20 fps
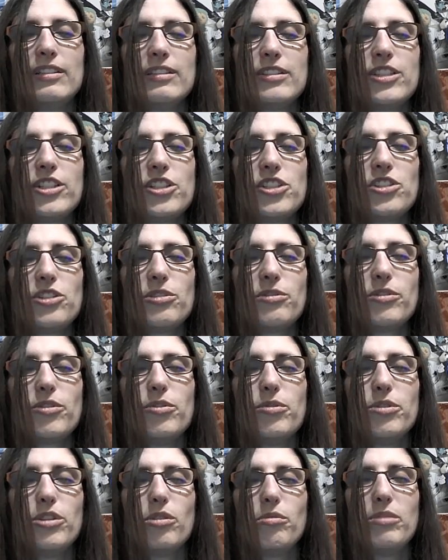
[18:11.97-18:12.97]

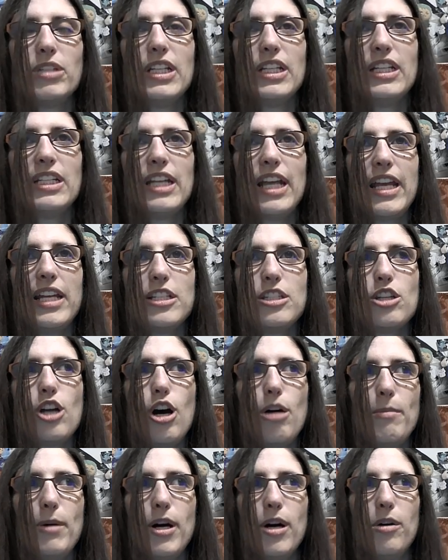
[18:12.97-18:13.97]
Chizuru, you need a
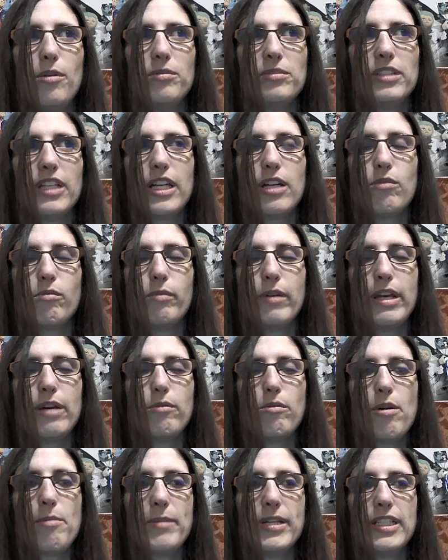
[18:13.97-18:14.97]
Tomo, like wing
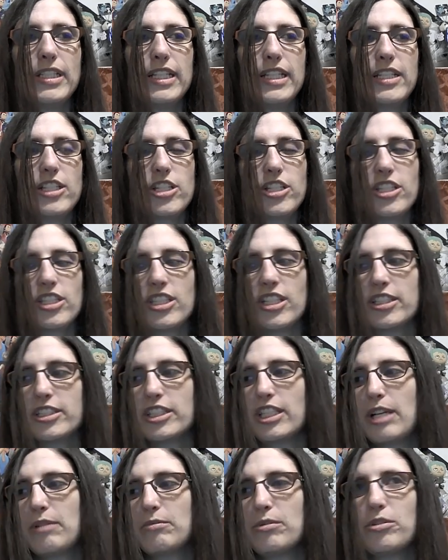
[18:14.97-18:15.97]
woman. It just sucks
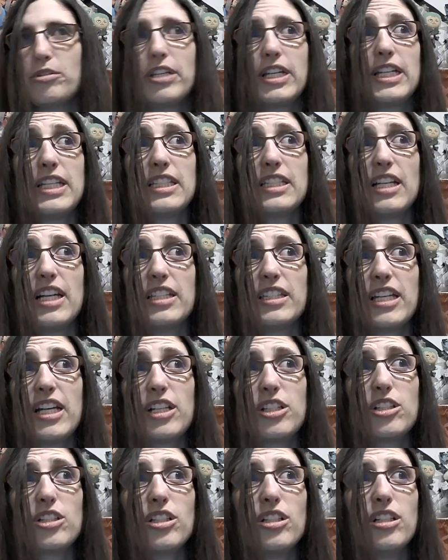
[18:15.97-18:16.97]
that Ruka is not that
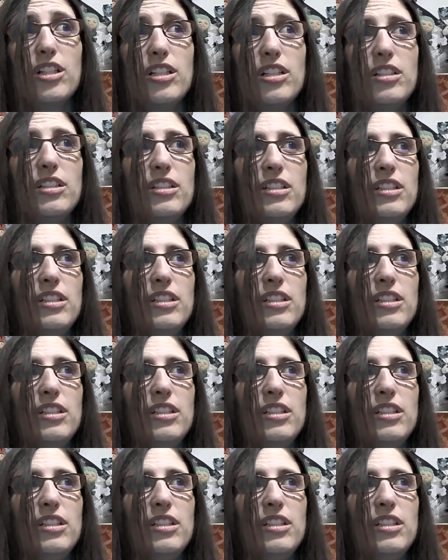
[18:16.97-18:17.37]
girl.